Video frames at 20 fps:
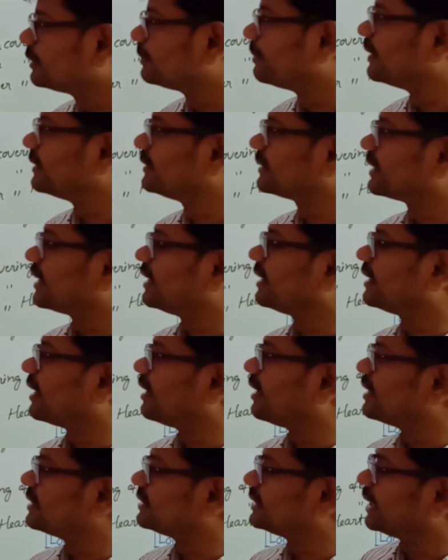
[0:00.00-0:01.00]
basically
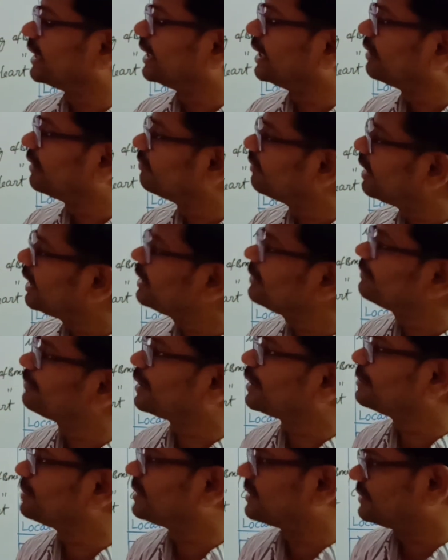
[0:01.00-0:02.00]
called as a white
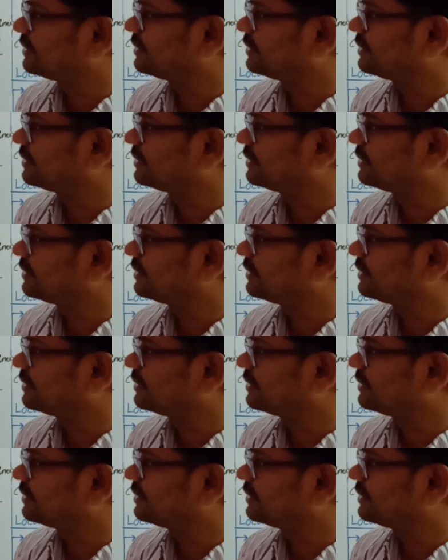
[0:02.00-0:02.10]
fibrous